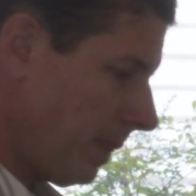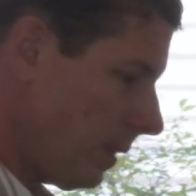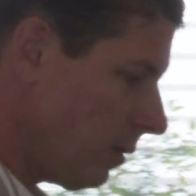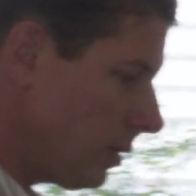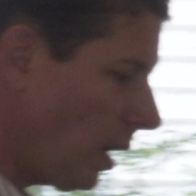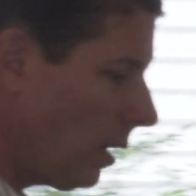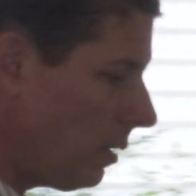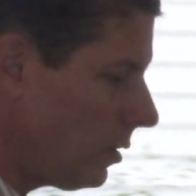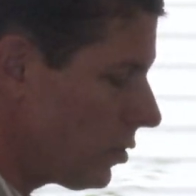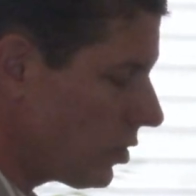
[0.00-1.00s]

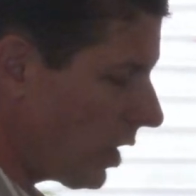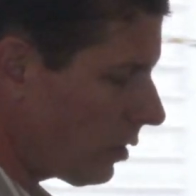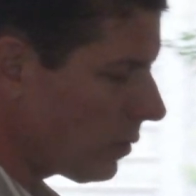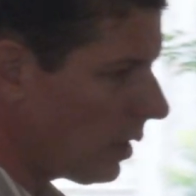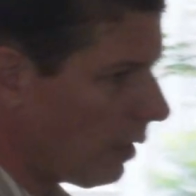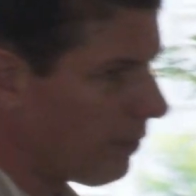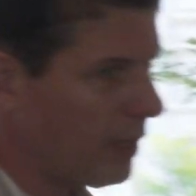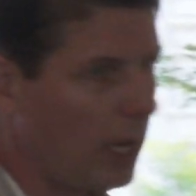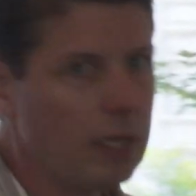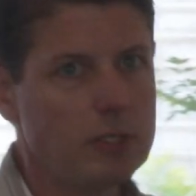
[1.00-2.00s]
the trajectory of
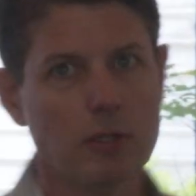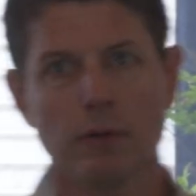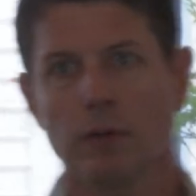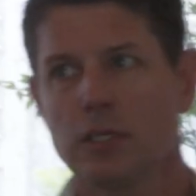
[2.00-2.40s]
the cancer.